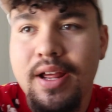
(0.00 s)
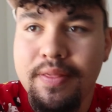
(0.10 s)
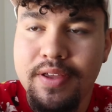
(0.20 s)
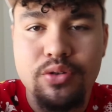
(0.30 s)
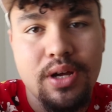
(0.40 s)

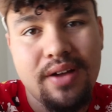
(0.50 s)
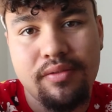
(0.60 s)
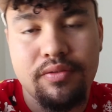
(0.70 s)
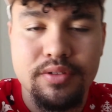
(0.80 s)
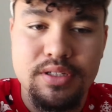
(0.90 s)
they do
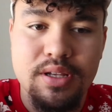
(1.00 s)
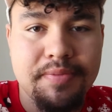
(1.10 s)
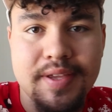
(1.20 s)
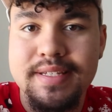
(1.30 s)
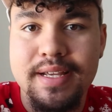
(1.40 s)
have some
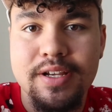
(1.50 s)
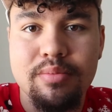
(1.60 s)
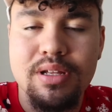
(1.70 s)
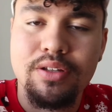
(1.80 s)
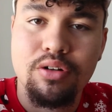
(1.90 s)
things that could
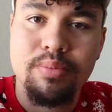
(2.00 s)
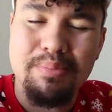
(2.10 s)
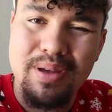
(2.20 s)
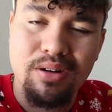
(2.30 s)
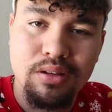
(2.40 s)
be a little bit
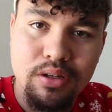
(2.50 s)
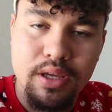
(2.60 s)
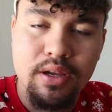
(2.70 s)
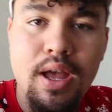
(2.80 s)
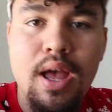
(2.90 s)
better
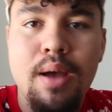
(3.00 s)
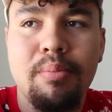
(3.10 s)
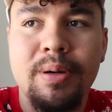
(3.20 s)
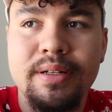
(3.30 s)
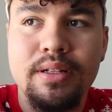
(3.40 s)
looking,
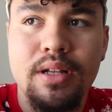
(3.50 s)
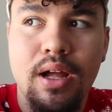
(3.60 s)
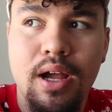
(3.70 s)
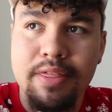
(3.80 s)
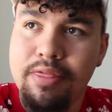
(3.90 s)
but
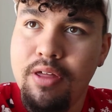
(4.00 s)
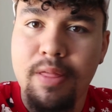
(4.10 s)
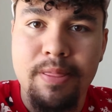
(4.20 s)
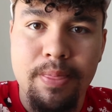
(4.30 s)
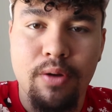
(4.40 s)
I thought
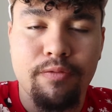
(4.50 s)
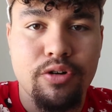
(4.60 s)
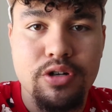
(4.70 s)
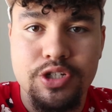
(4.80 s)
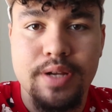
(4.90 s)
that the
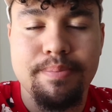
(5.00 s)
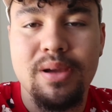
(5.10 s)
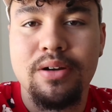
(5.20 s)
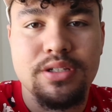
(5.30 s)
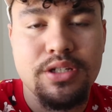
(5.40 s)
first gen BRZ